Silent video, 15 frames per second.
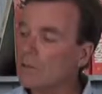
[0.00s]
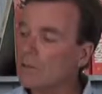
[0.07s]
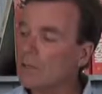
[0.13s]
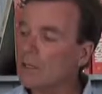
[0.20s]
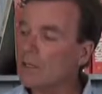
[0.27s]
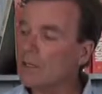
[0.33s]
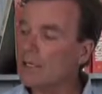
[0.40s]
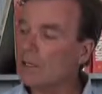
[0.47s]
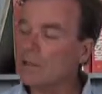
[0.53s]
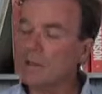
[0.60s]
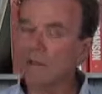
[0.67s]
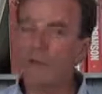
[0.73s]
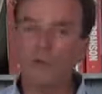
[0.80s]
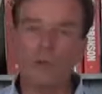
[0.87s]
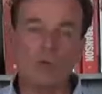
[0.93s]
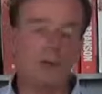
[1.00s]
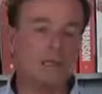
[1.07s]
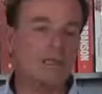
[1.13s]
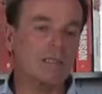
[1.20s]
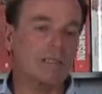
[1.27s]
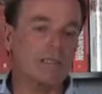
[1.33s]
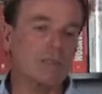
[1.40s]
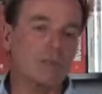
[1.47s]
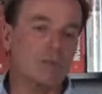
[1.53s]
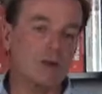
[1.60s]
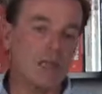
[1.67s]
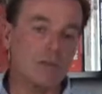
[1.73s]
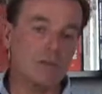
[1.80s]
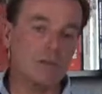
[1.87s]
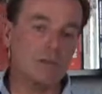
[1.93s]
I, uh, from what I understand,
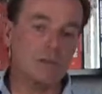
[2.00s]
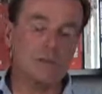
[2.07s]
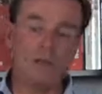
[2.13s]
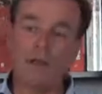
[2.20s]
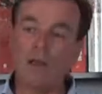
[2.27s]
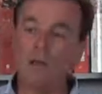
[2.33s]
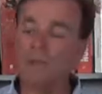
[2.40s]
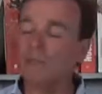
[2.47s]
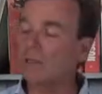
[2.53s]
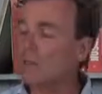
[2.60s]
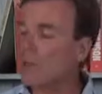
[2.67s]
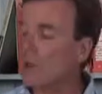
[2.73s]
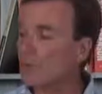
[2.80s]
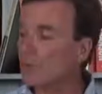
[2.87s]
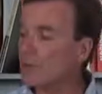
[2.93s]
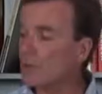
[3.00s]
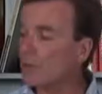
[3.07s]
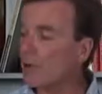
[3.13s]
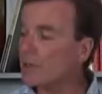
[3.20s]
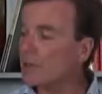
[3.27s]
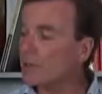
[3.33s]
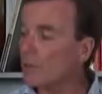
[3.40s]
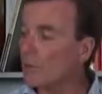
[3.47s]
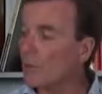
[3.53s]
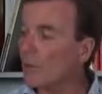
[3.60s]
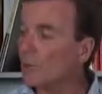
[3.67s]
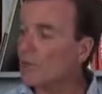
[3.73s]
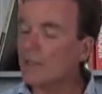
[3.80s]
Branson um, didn't come from a great deal of wealth.